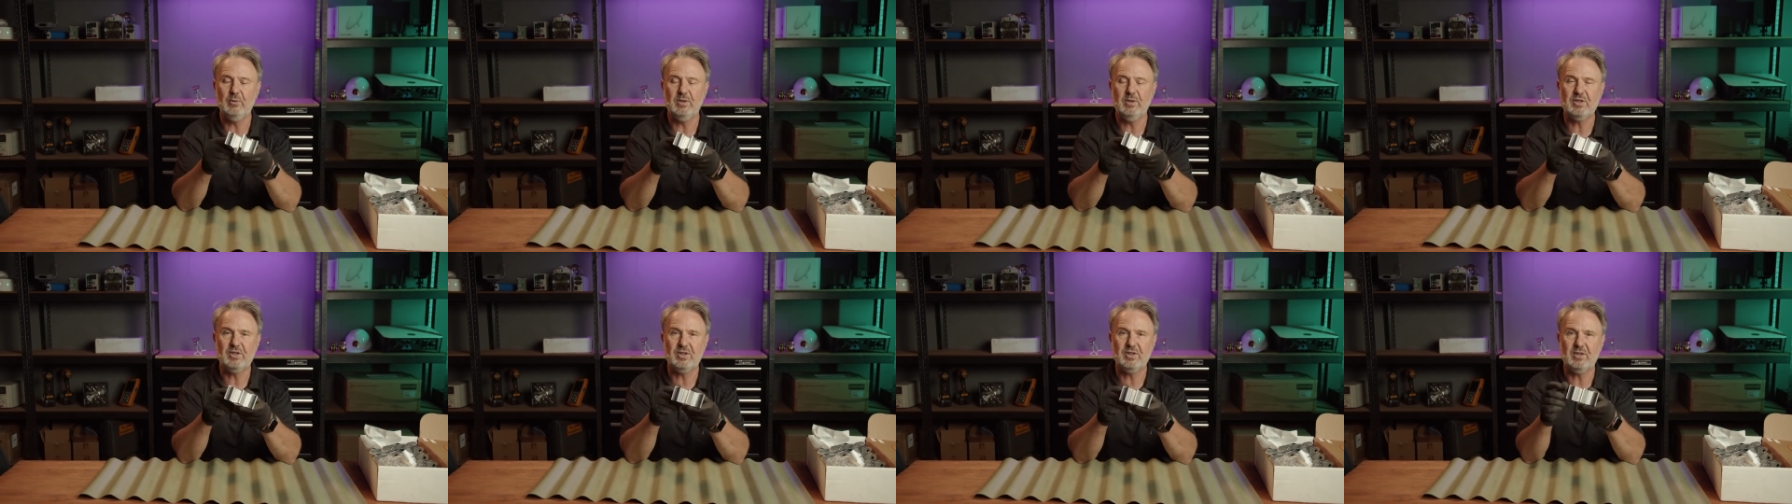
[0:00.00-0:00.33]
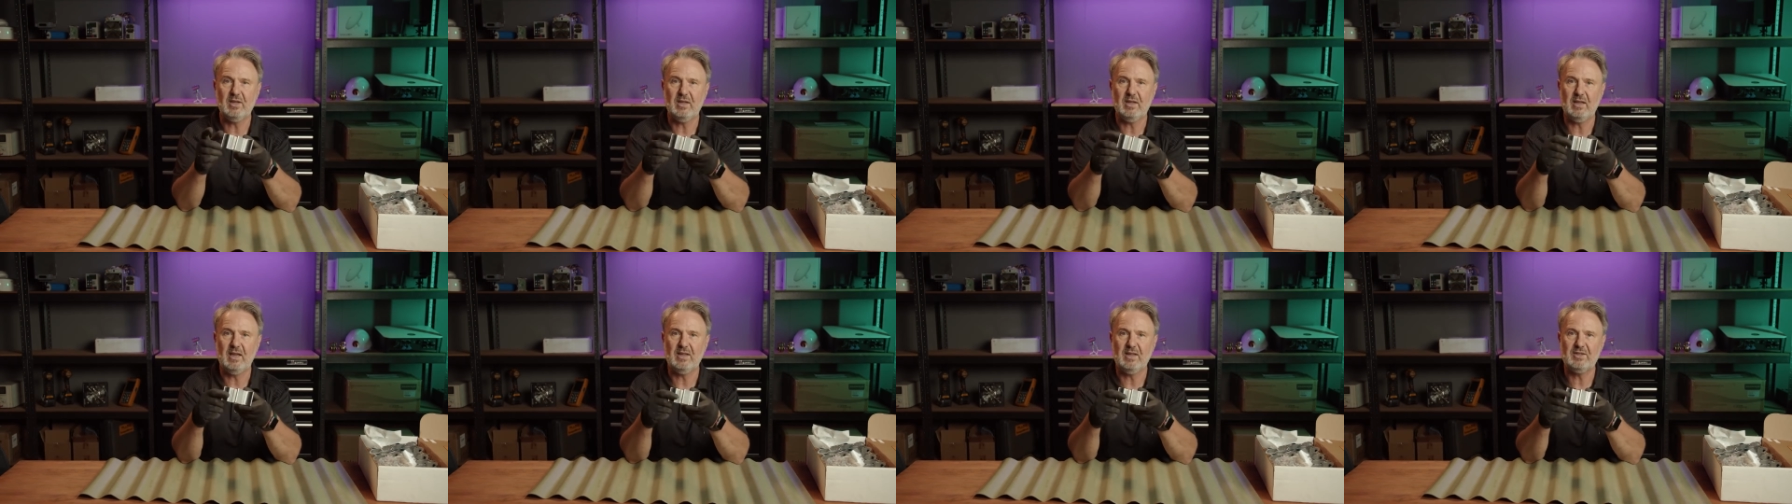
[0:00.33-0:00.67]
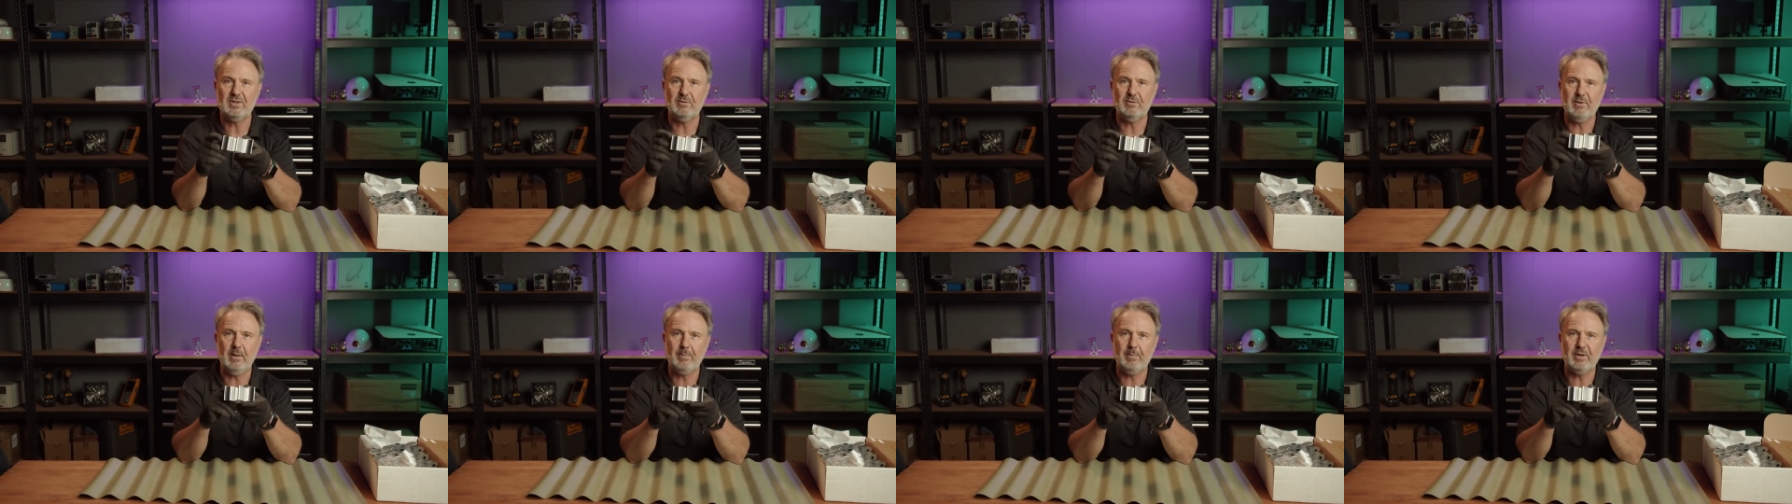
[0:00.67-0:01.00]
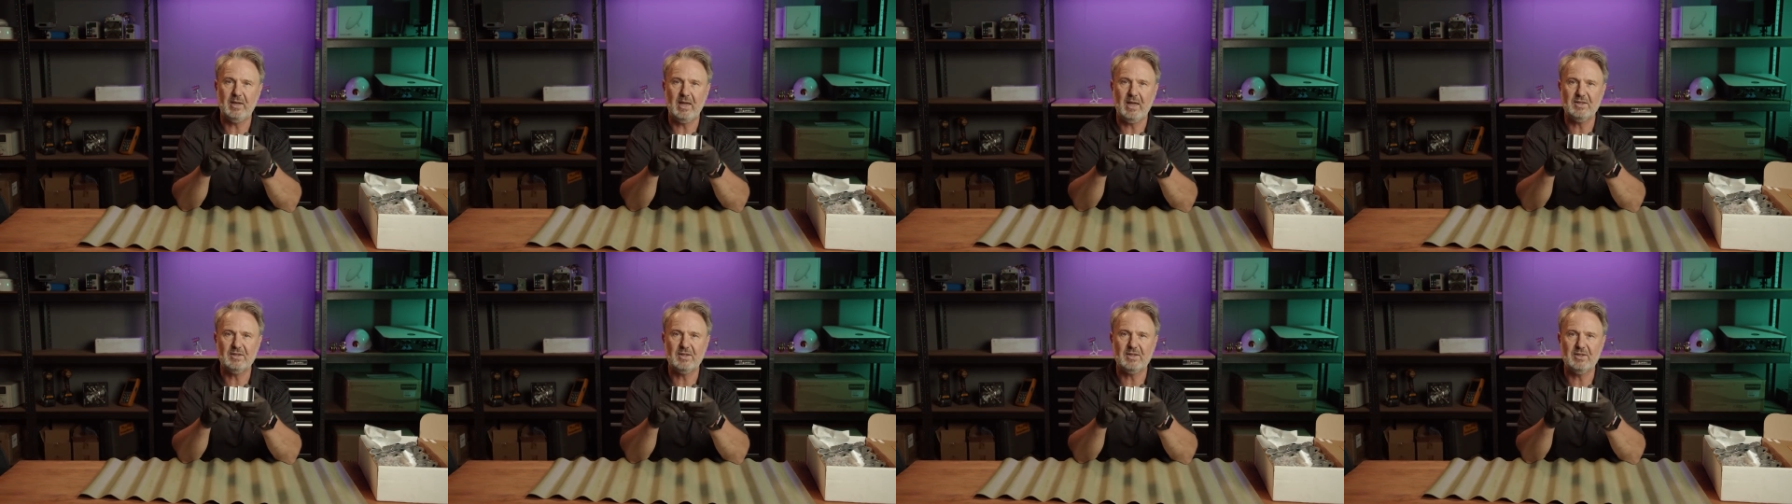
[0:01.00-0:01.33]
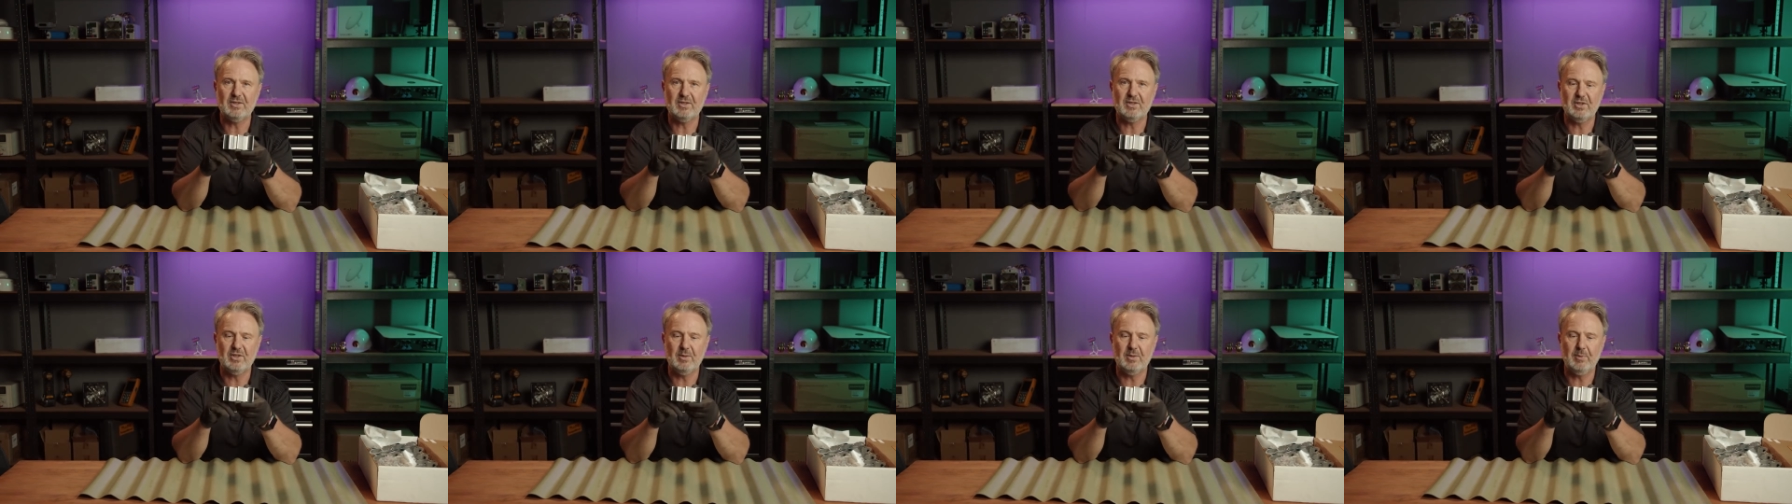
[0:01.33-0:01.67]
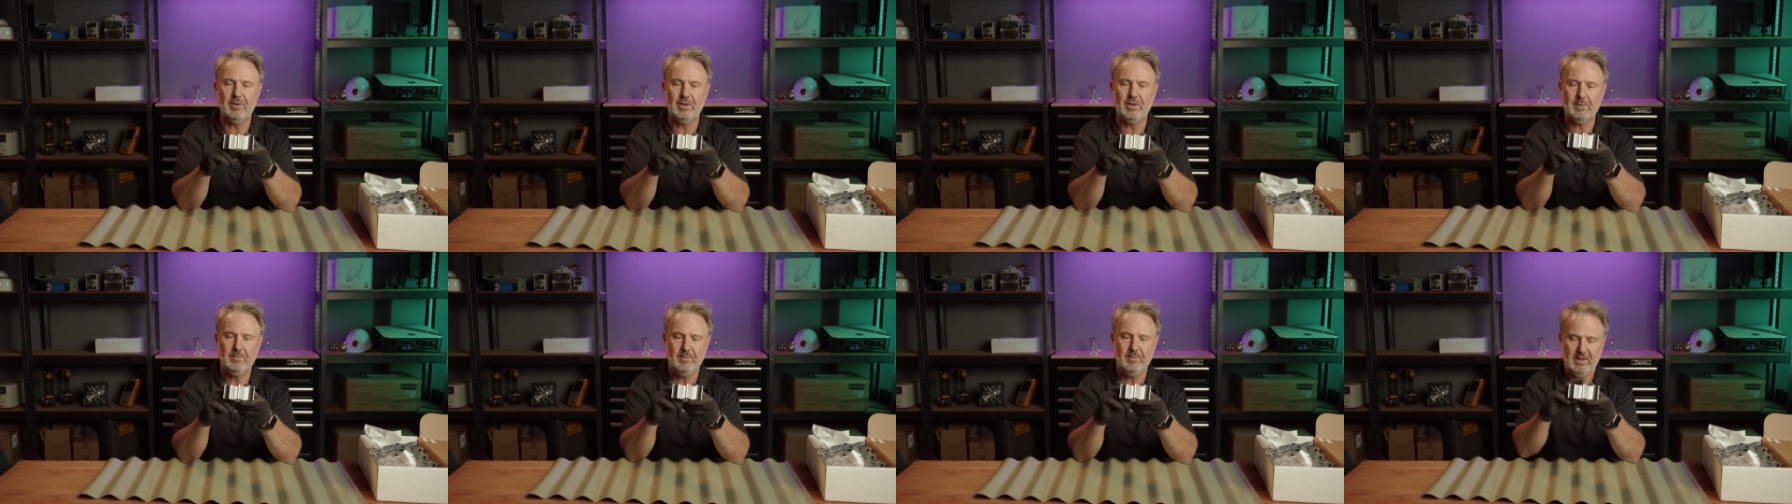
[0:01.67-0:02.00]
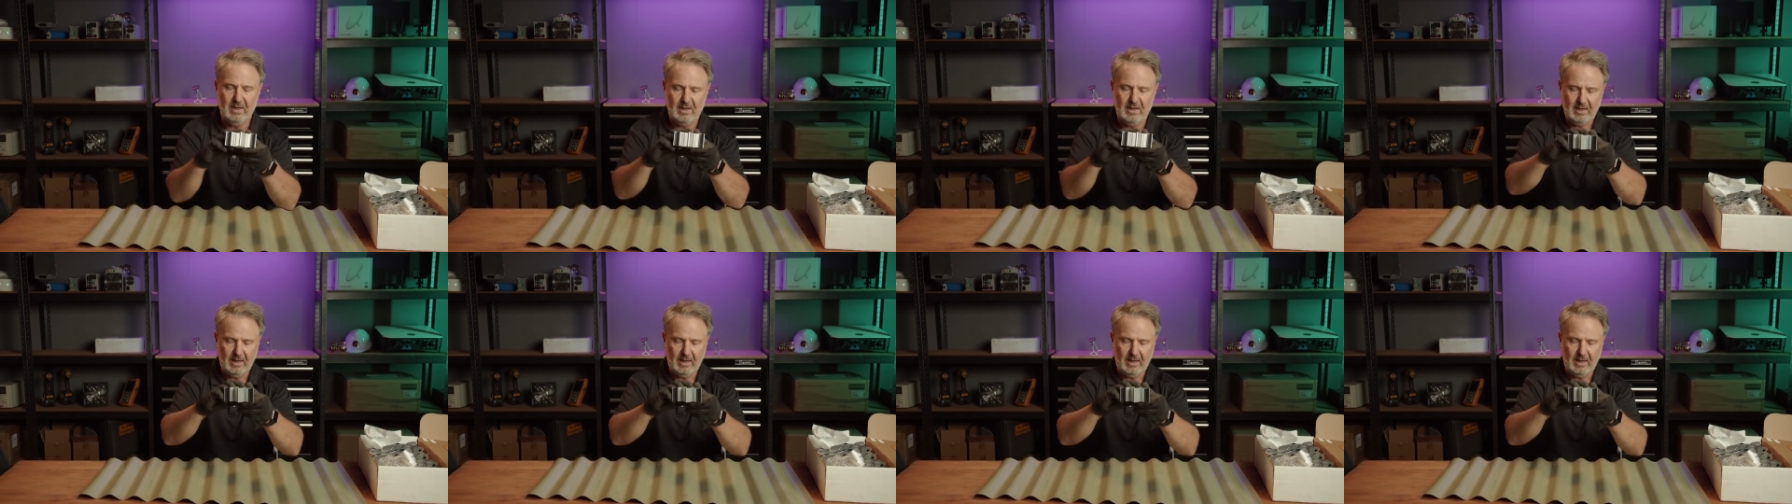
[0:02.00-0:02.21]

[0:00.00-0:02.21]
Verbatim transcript: which has some rubber gaskets on the bottom,